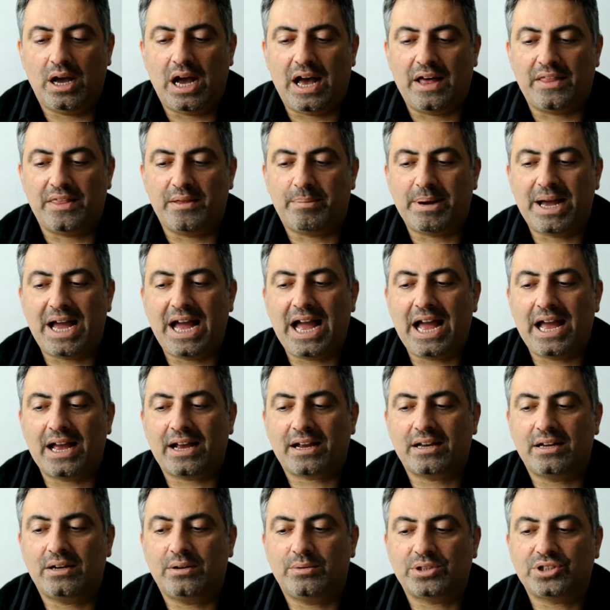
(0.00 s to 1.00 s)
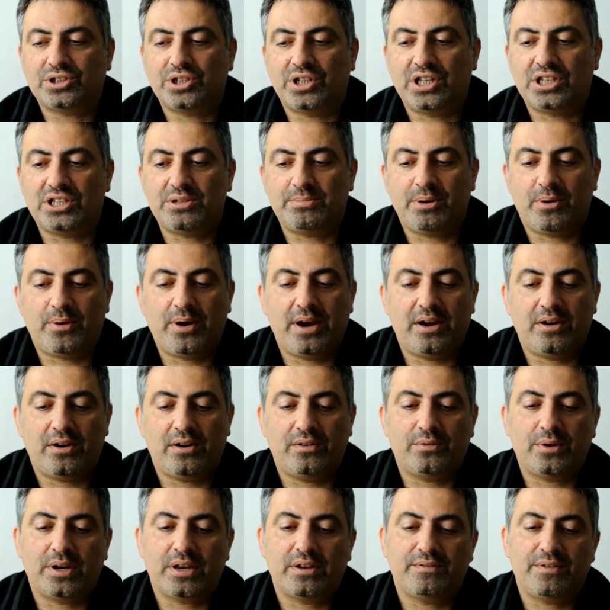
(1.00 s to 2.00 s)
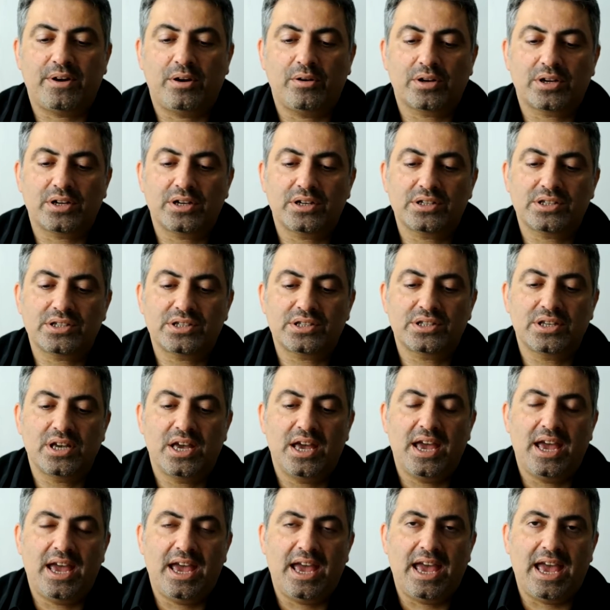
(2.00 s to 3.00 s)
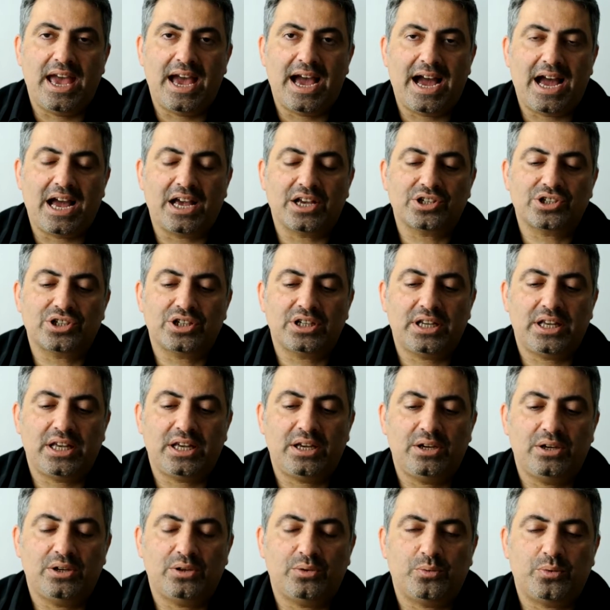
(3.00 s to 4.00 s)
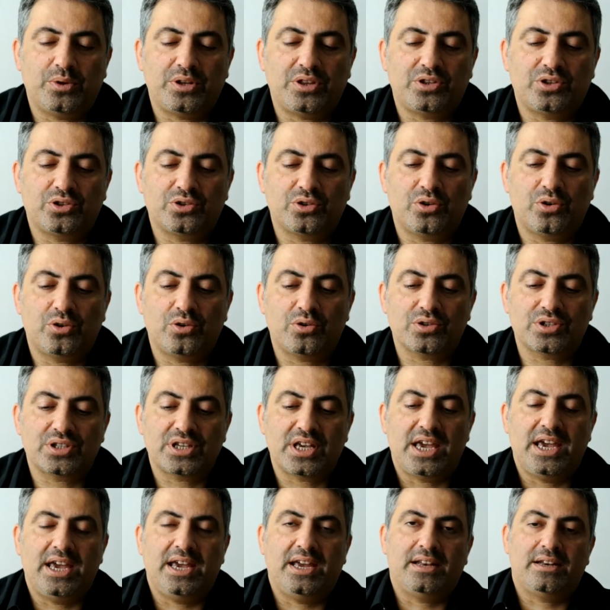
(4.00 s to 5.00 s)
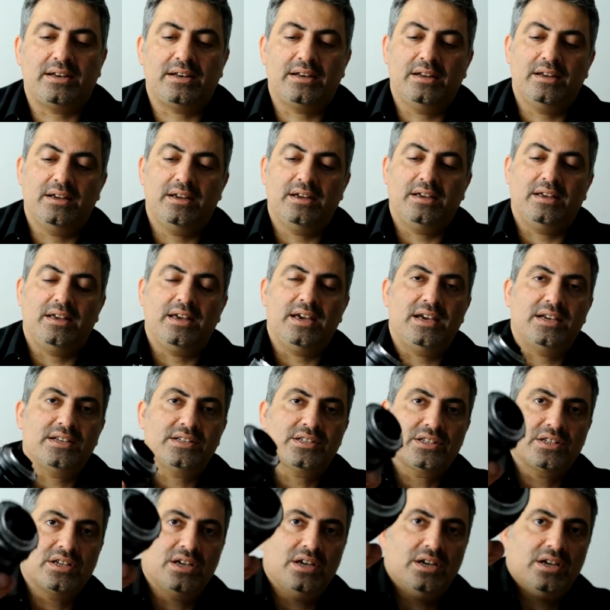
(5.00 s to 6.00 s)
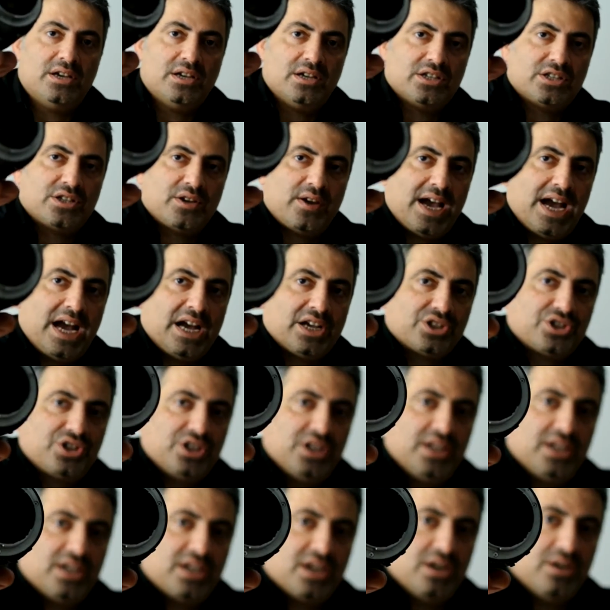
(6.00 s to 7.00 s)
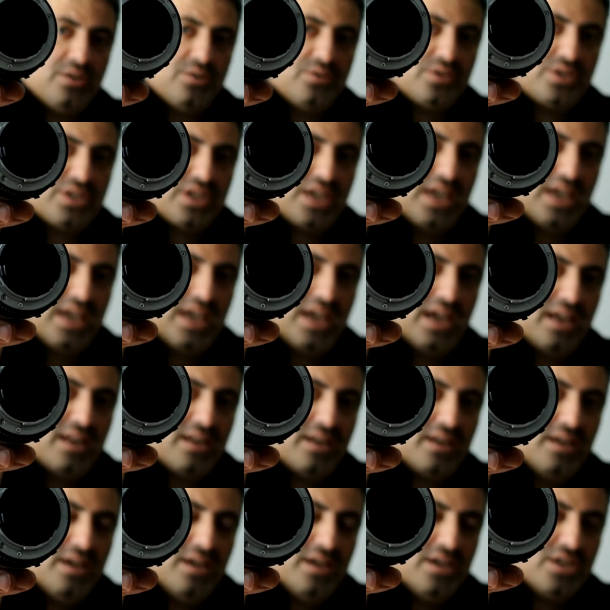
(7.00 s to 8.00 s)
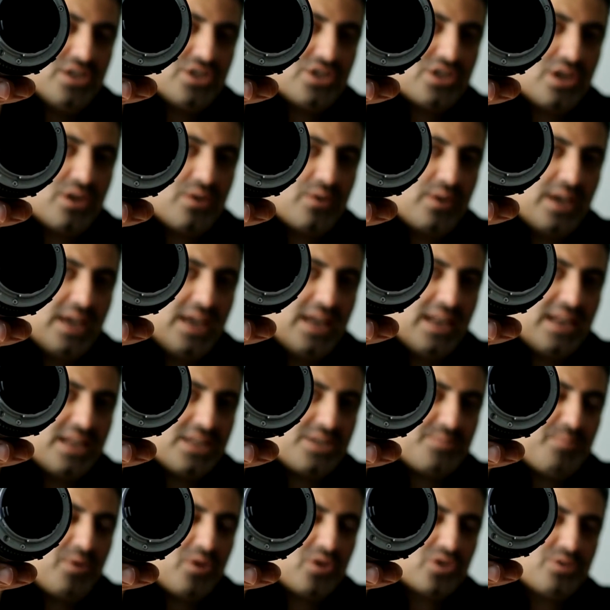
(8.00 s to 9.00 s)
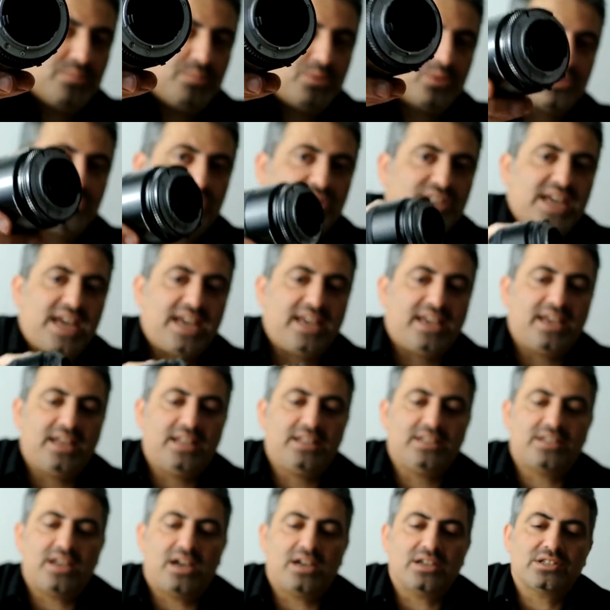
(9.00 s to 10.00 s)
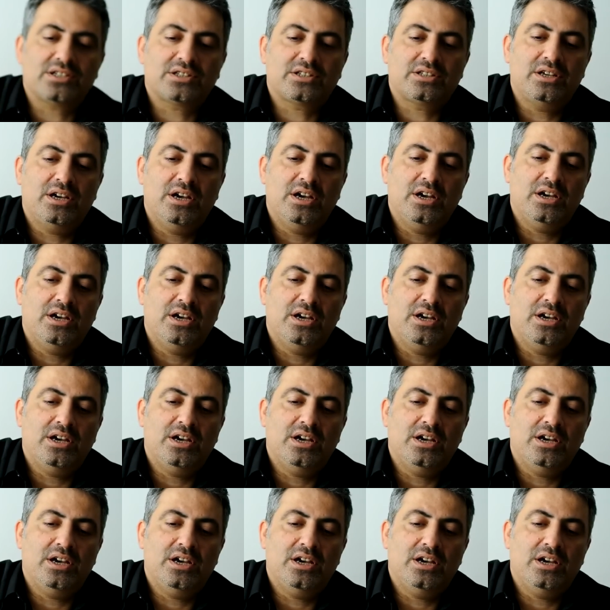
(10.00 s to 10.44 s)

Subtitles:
at the back, which you need to be aware of, when you focus, it actually withdraws in, yes? So it actually goes in, so it is possible to take in dust.